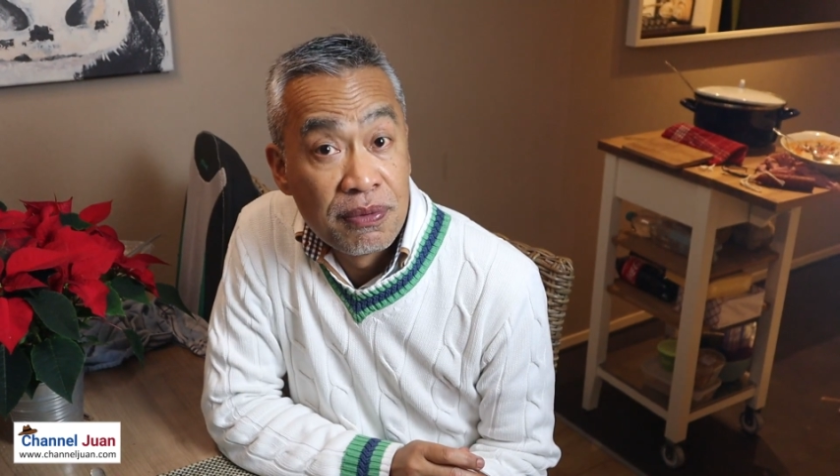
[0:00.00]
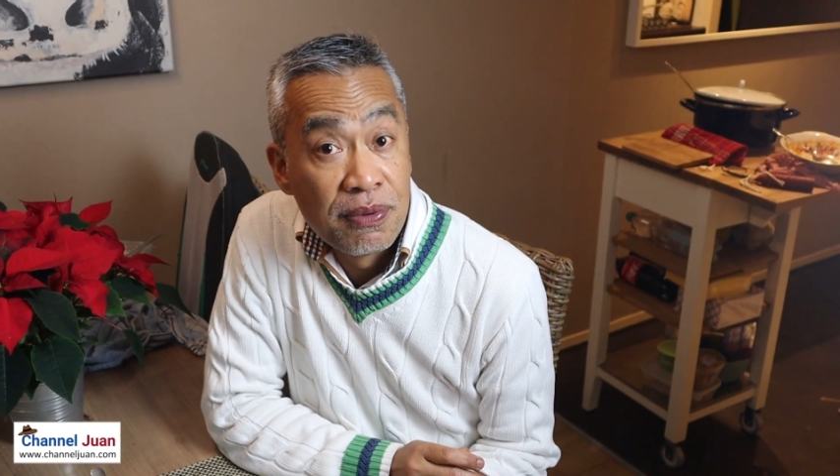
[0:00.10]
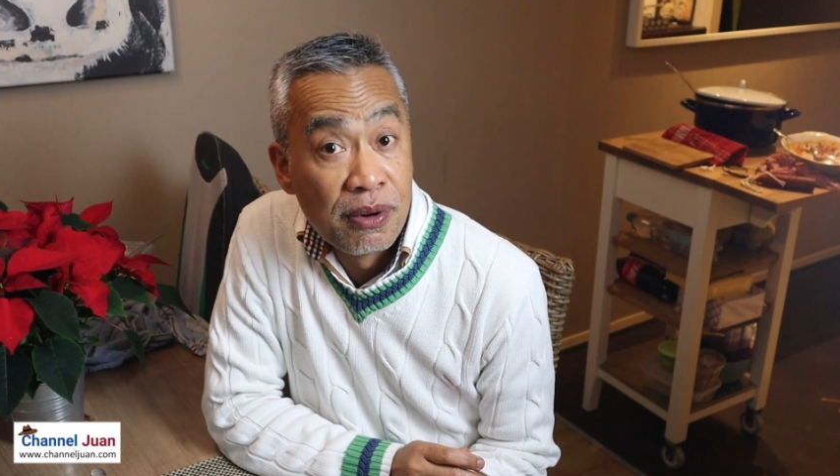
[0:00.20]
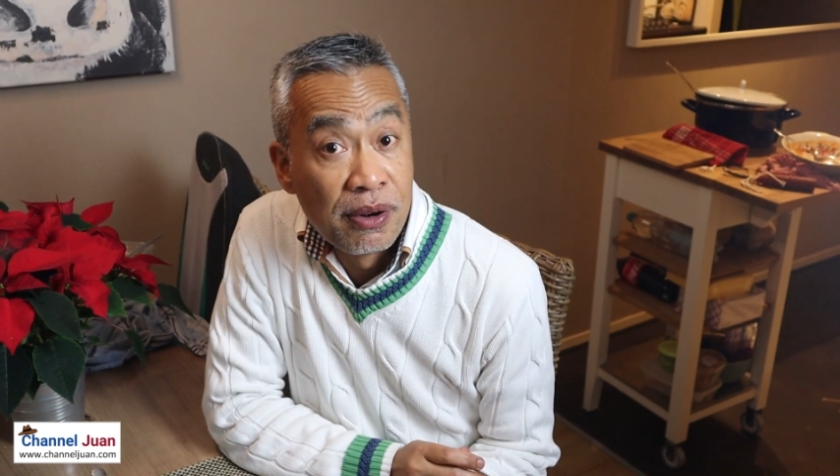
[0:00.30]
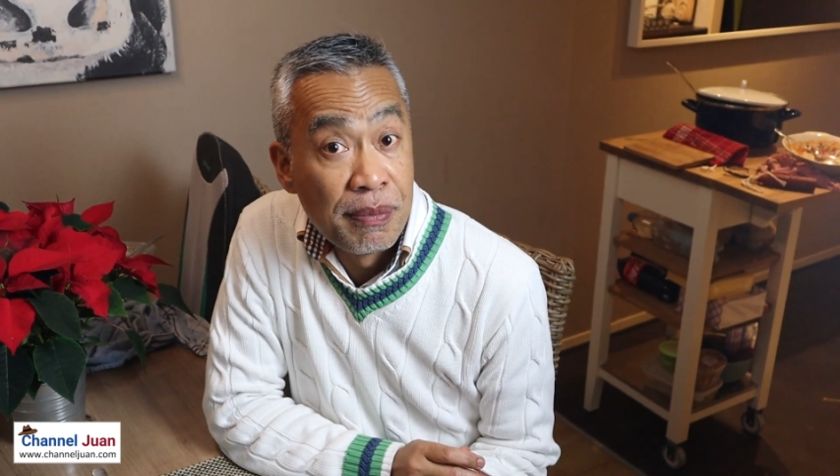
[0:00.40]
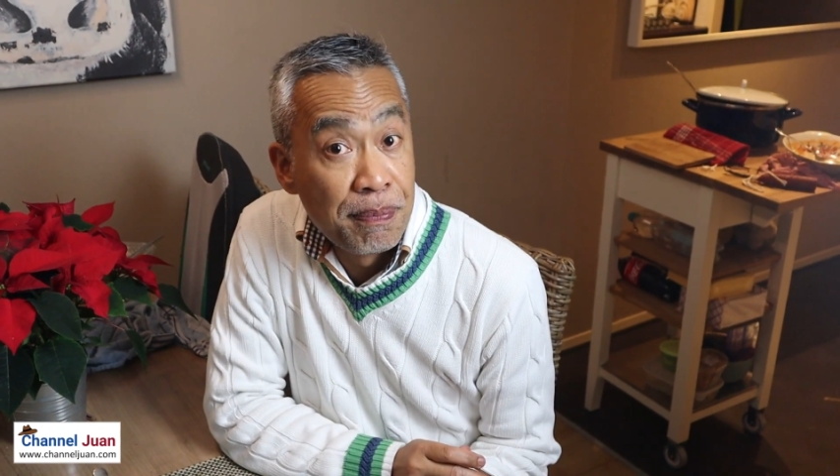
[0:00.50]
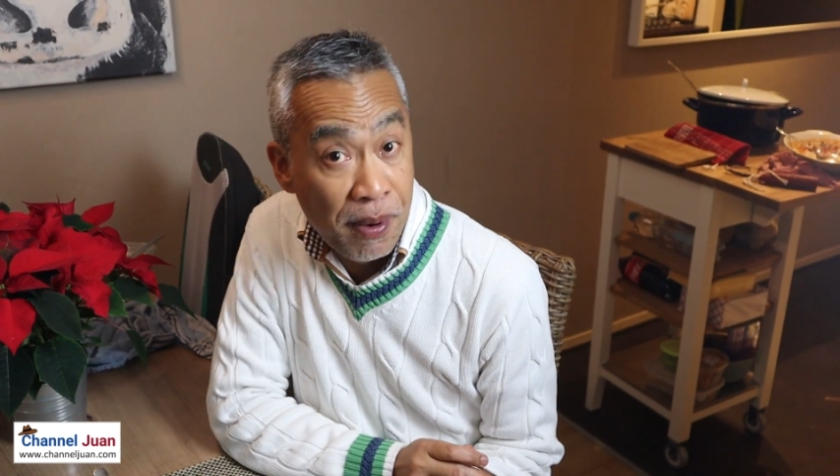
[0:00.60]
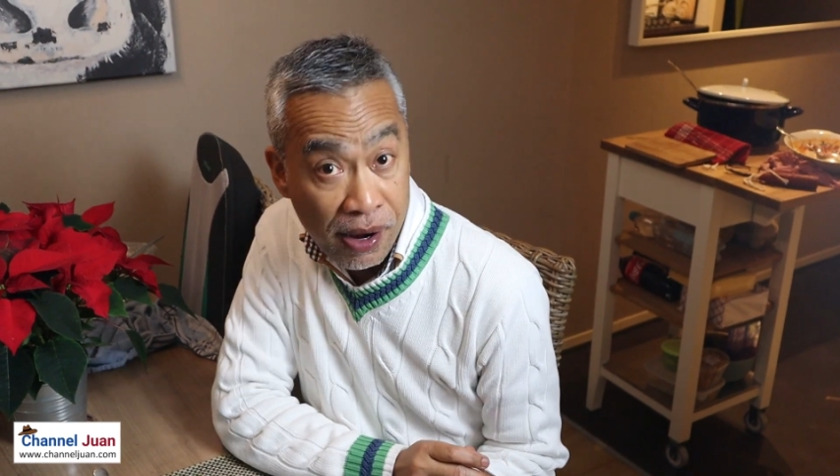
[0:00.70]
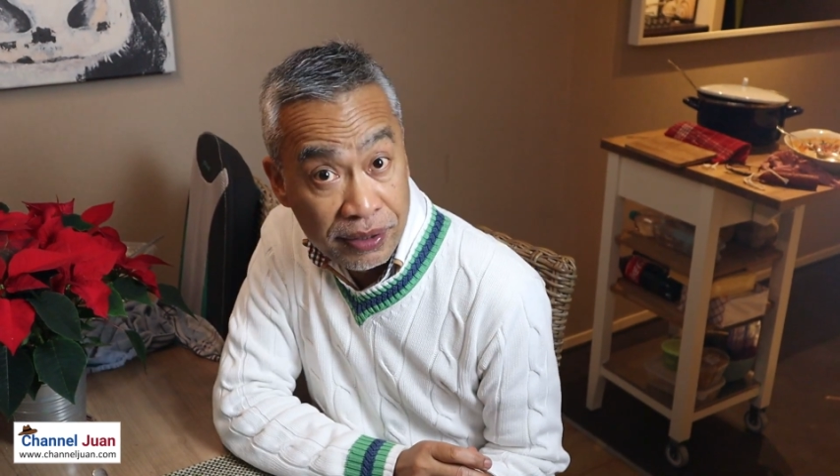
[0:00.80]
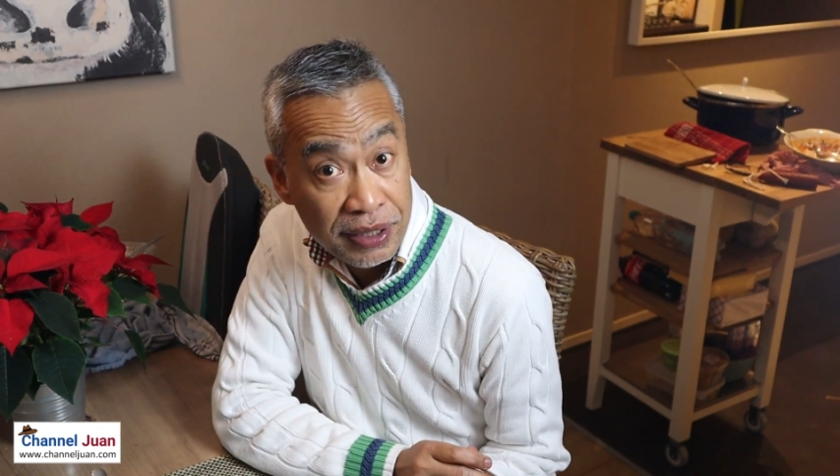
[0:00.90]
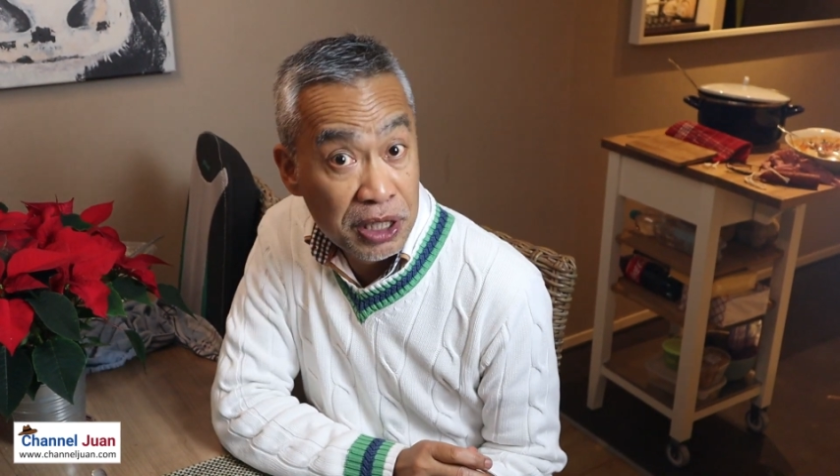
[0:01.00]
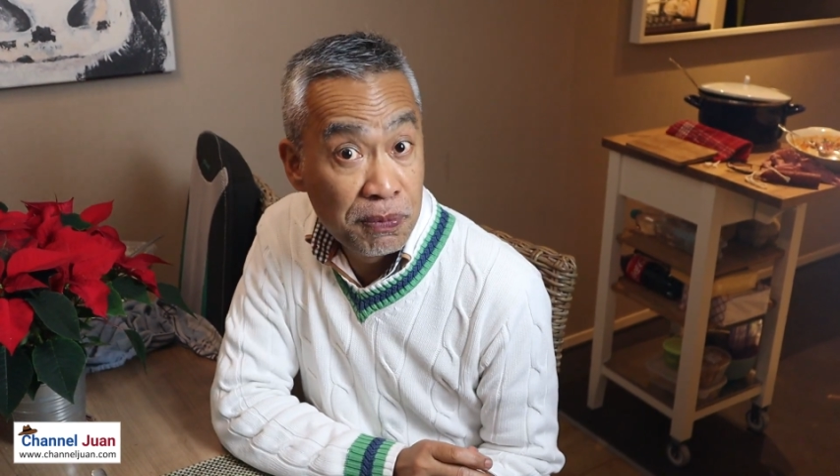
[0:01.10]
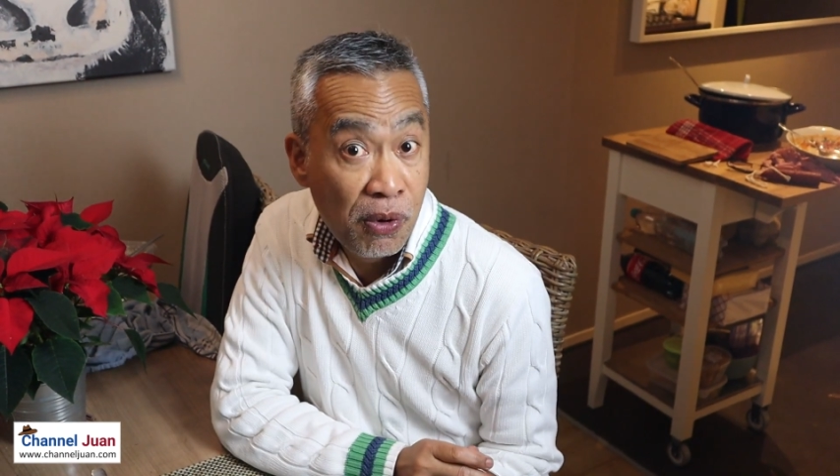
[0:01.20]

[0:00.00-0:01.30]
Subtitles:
for parties,